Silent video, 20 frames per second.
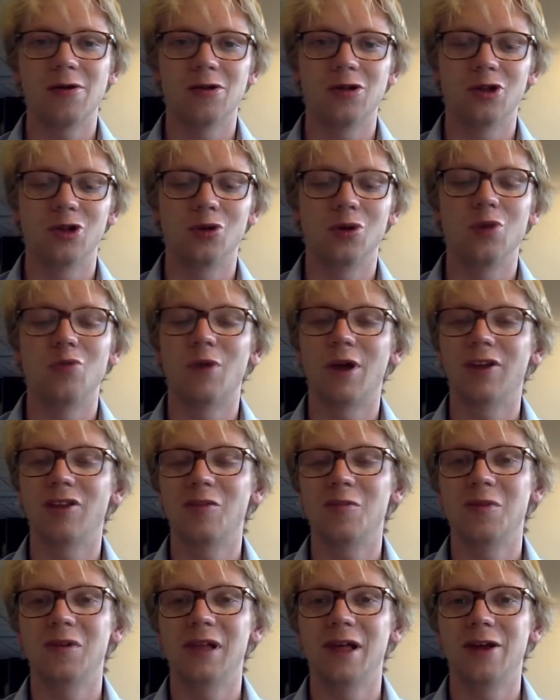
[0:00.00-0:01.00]
you can write
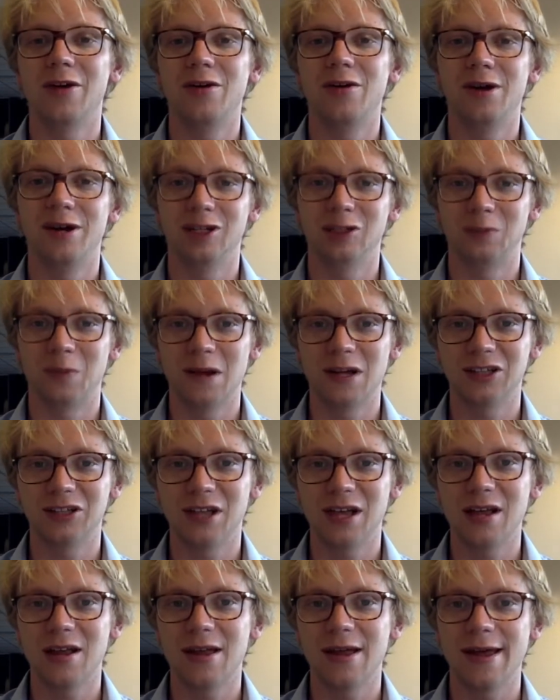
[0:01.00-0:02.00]
them a letter and express
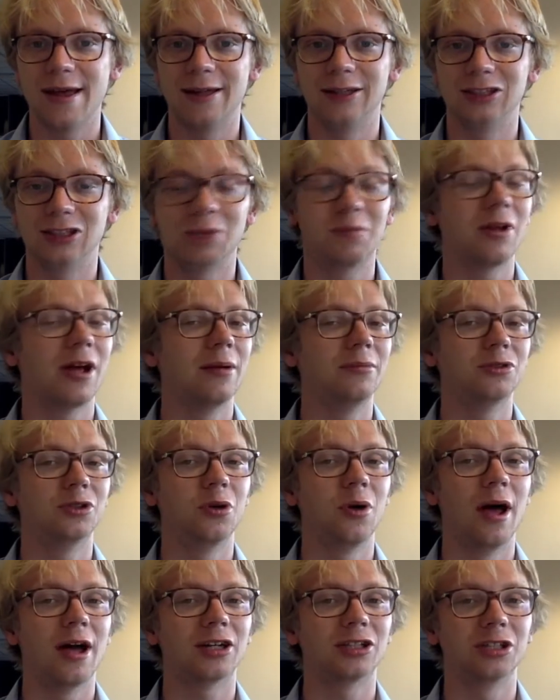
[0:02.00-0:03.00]
that, and sometimes
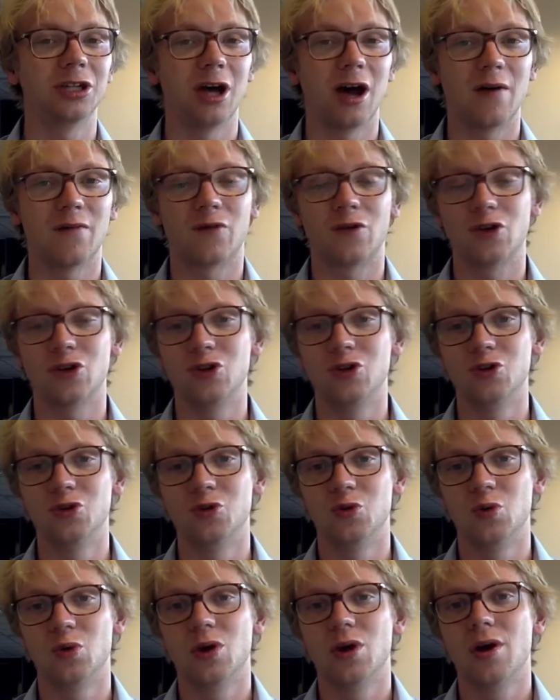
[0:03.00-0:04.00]
they'll actually offer
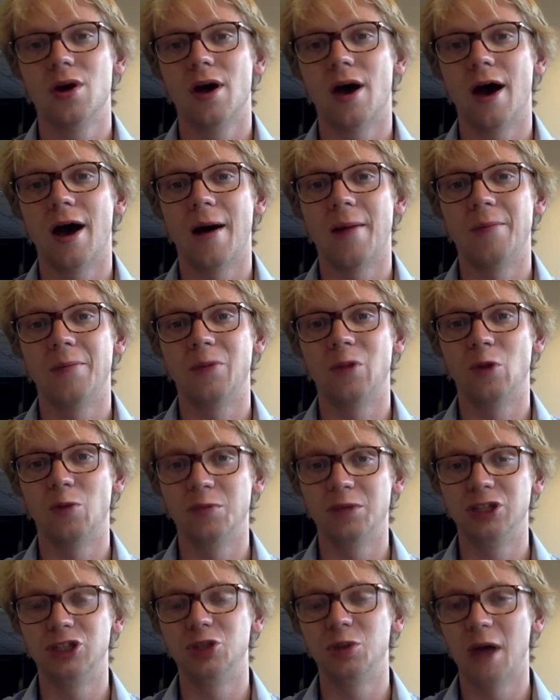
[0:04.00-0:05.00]
you, they'll
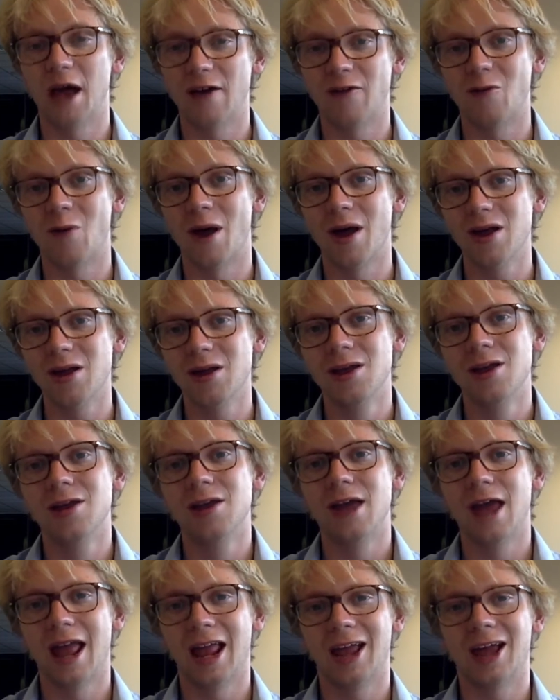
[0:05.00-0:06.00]
meet you halfway
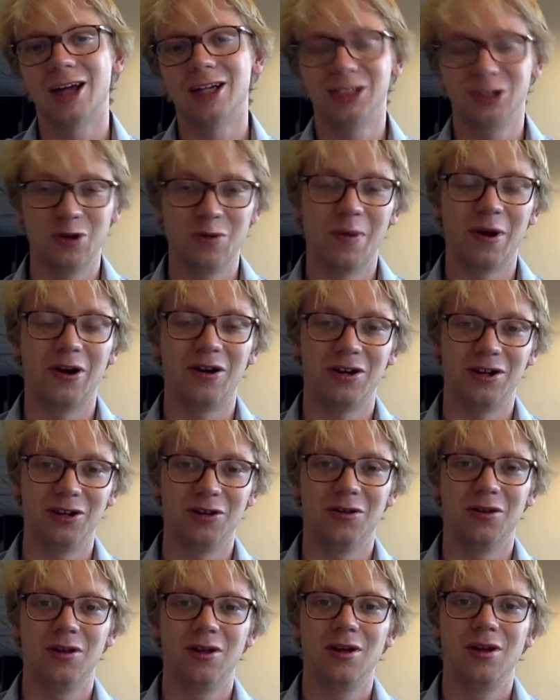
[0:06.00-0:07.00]
and cut you a better
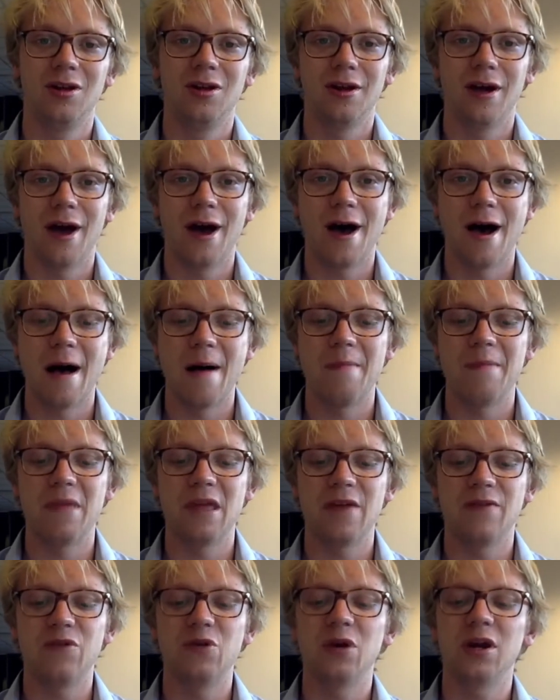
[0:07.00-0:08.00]
deal.
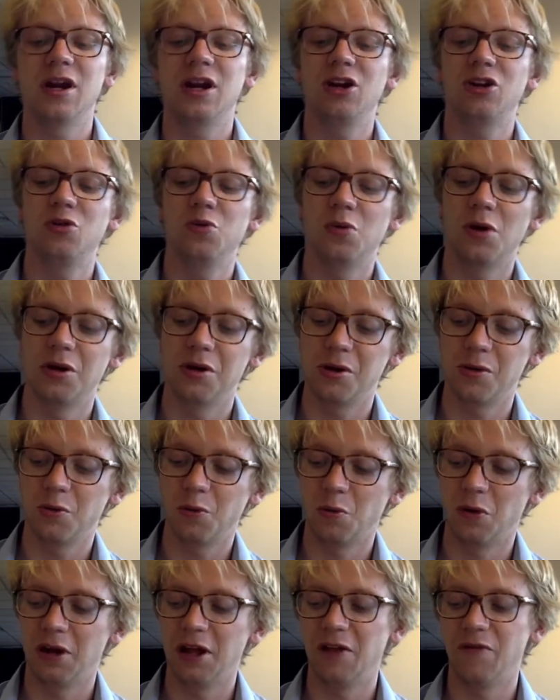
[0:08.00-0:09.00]
If you get into
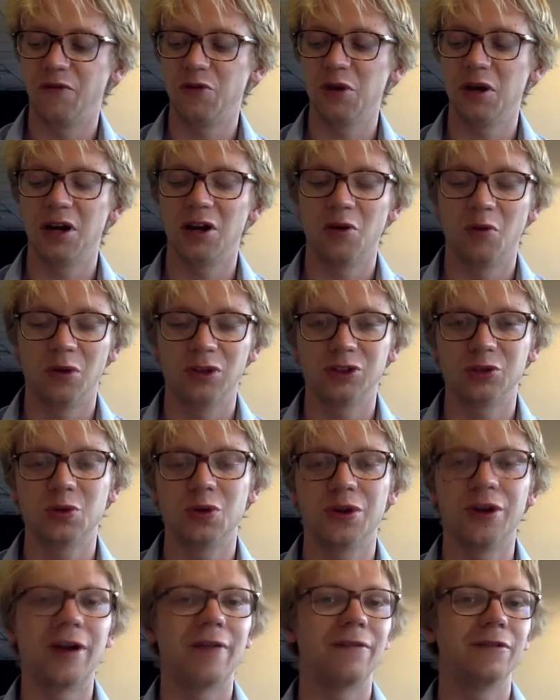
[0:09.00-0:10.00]
one school
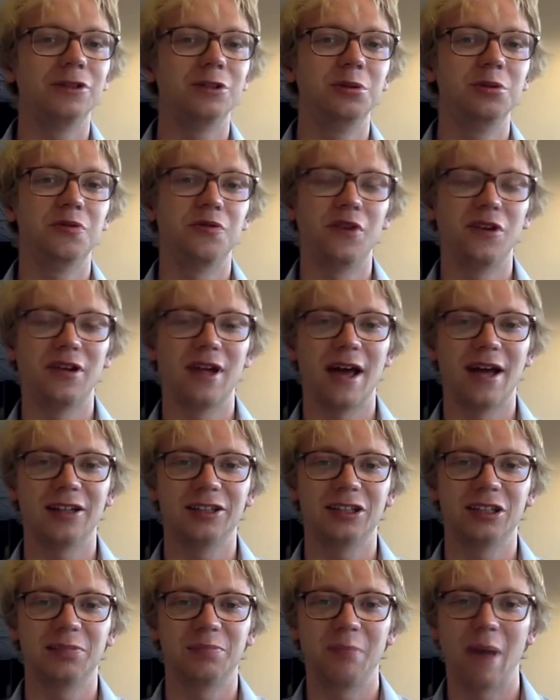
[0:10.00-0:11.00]
that offers you a
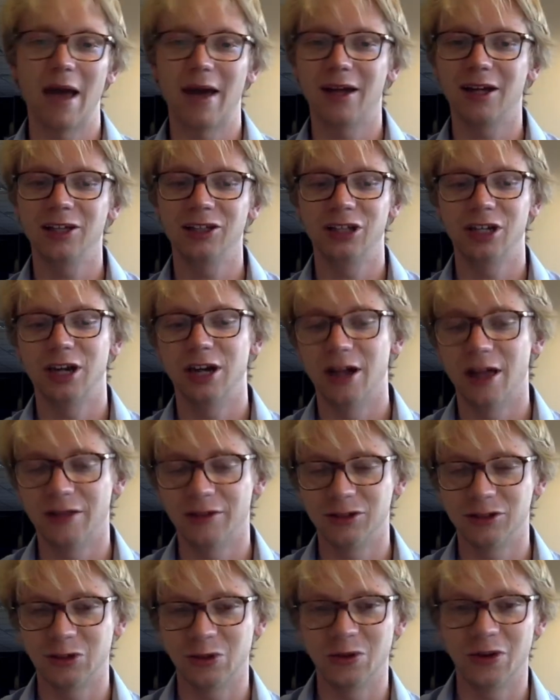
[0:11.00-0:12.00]
fantastic package and another
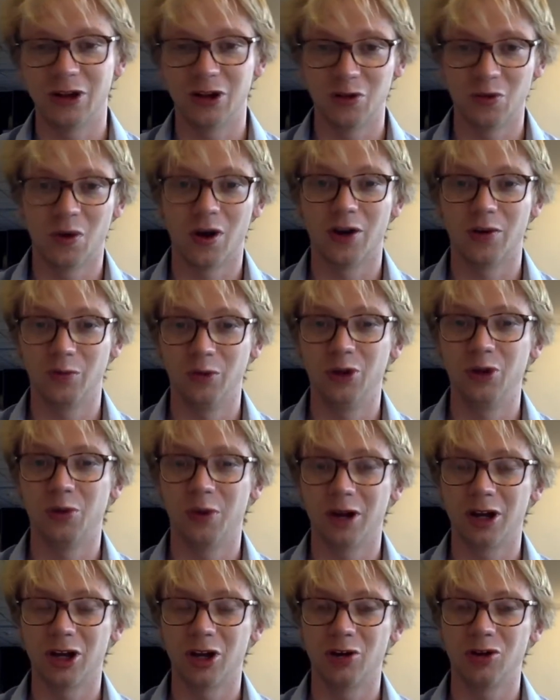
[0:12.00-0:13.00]
school that you really
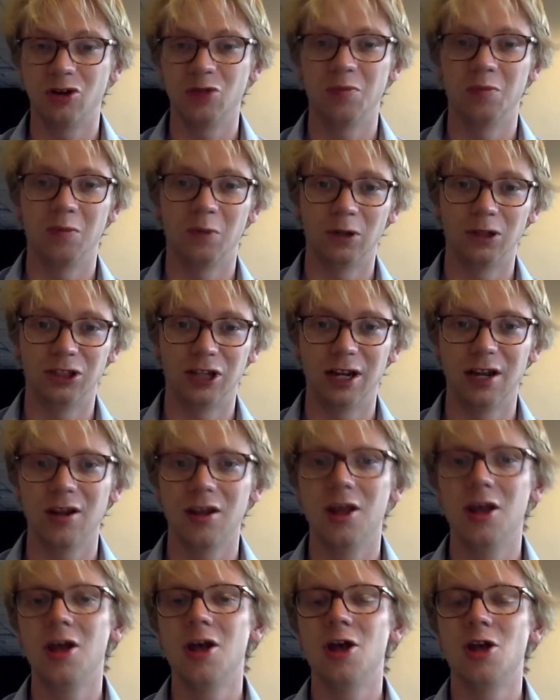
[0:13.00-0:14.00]
want to go to, which didn't,
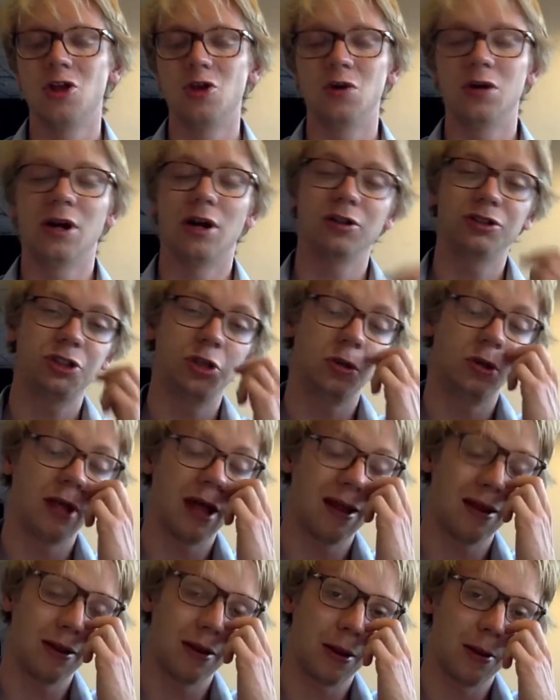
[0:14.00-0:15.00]
you can also
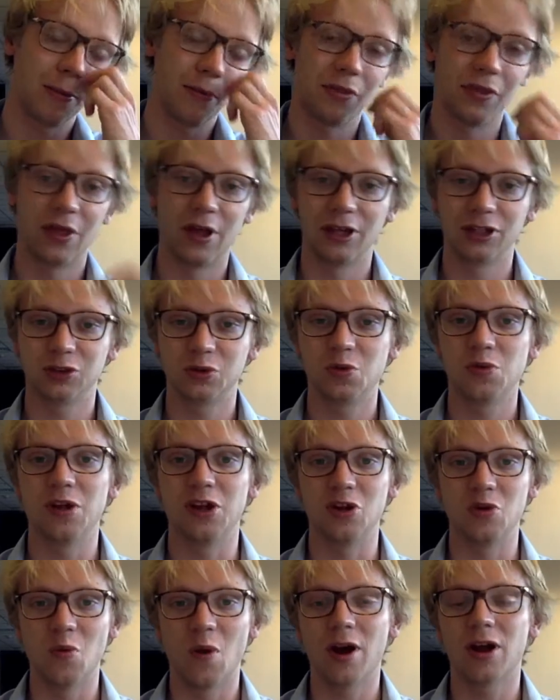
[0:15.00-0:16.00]
let the school that
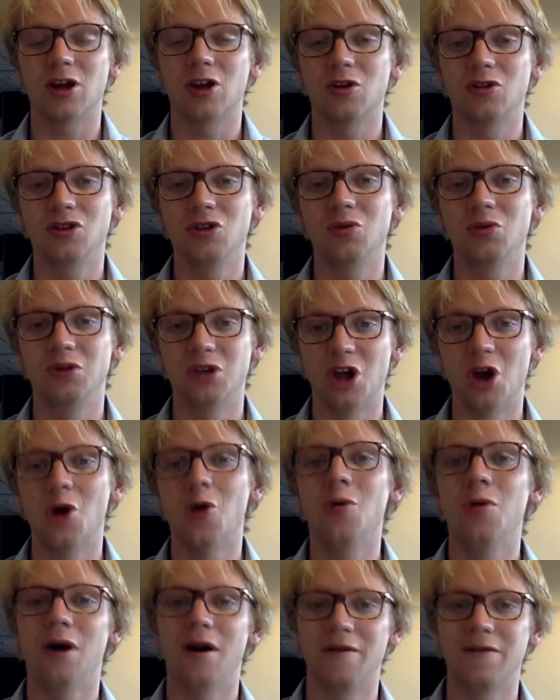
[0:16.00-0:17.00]
you want to go to
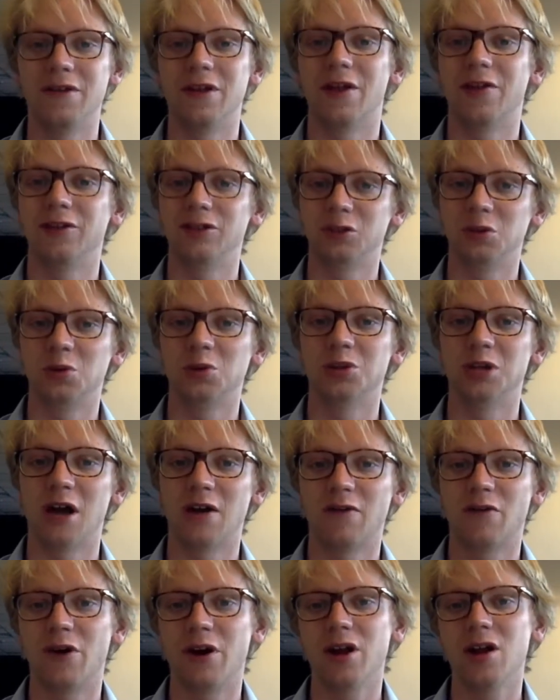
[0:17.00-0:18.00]
know of the other school's
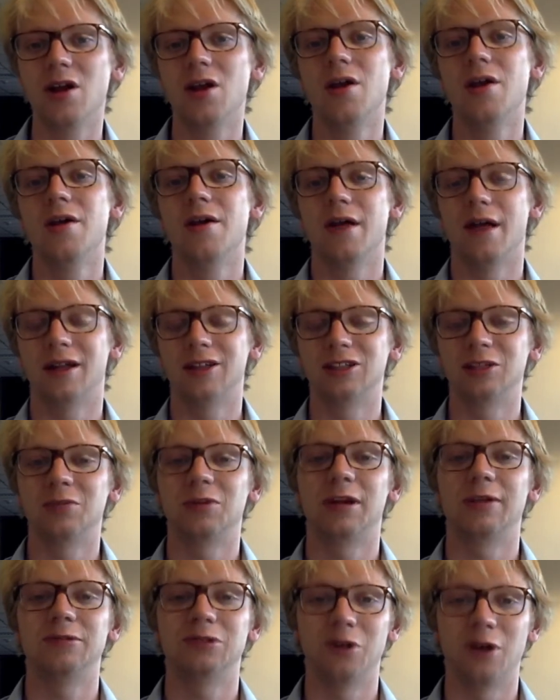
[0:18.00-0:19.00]
offering, and
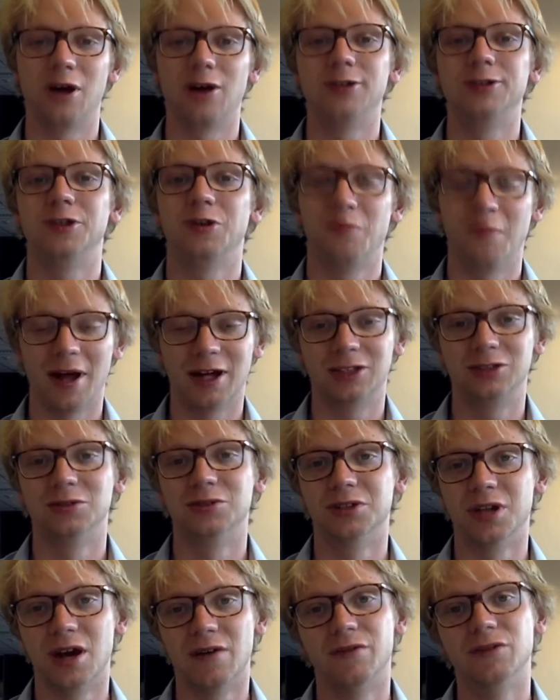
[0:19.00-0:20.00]
sometimes they'll also match
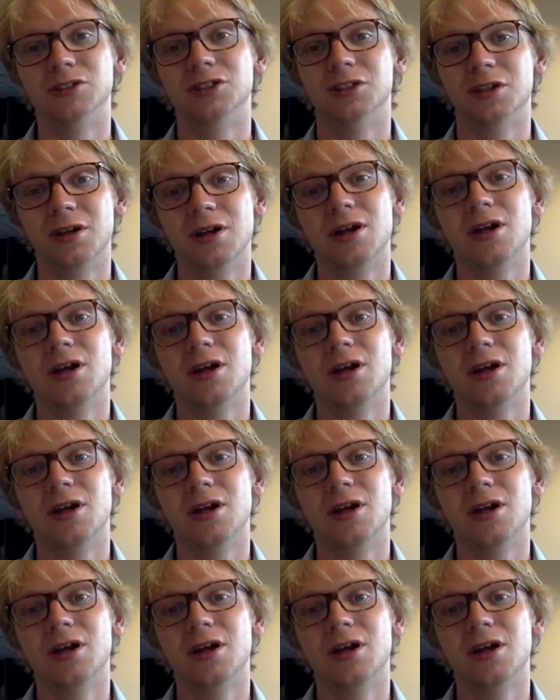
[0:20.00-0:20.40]
those offers.